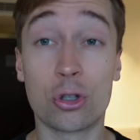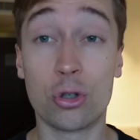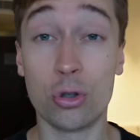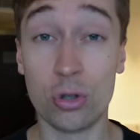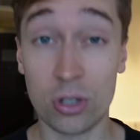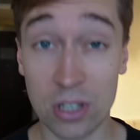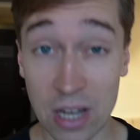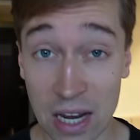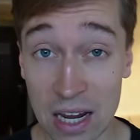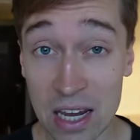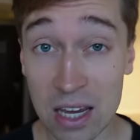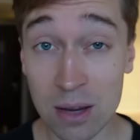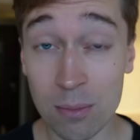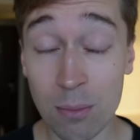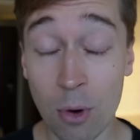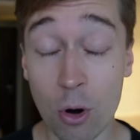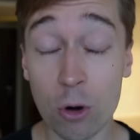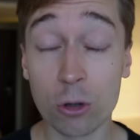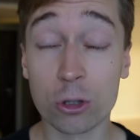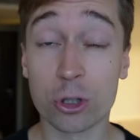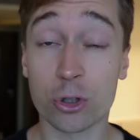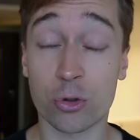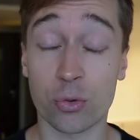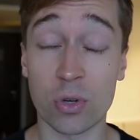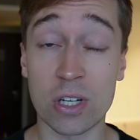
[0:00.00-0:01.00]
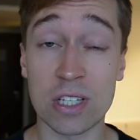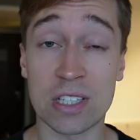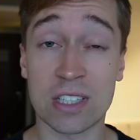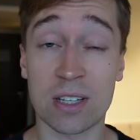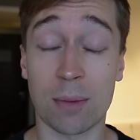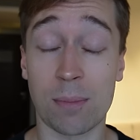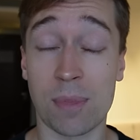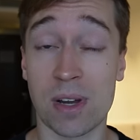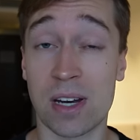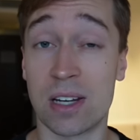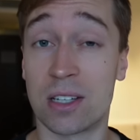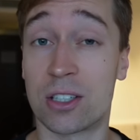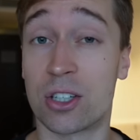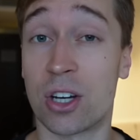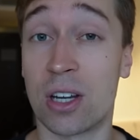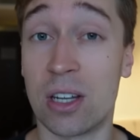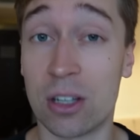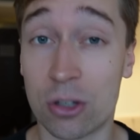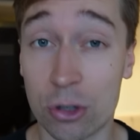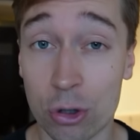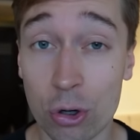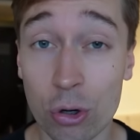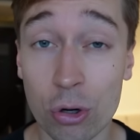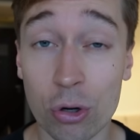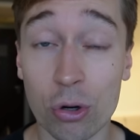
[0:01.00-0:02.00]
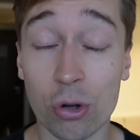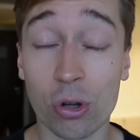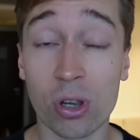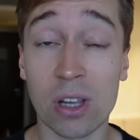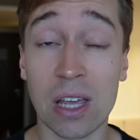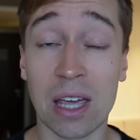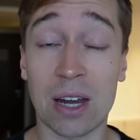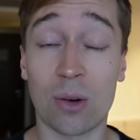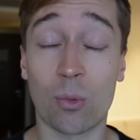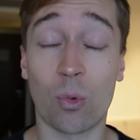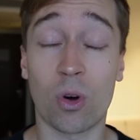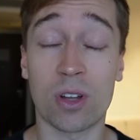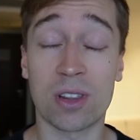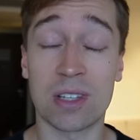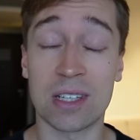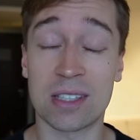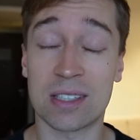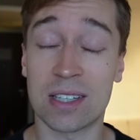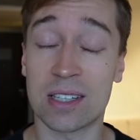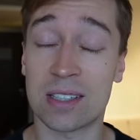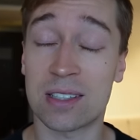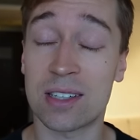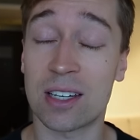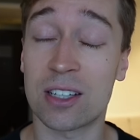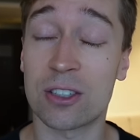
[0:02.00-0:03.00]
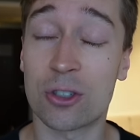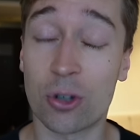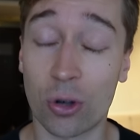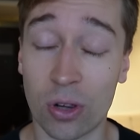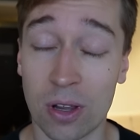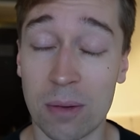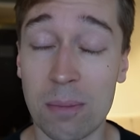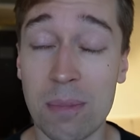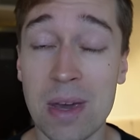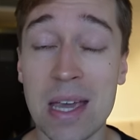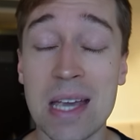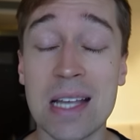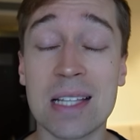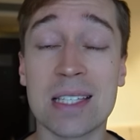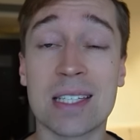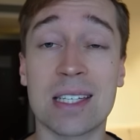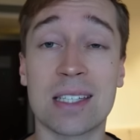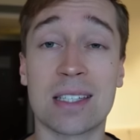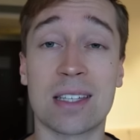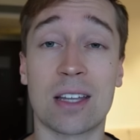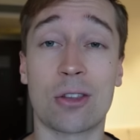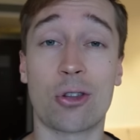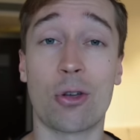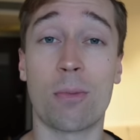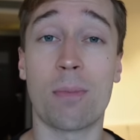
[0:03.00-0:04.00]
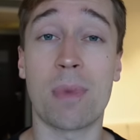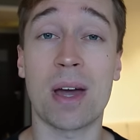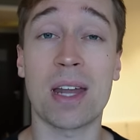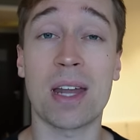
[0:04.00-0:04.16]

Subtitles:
Today, most REITs are managed internally, and what this essentially means is that the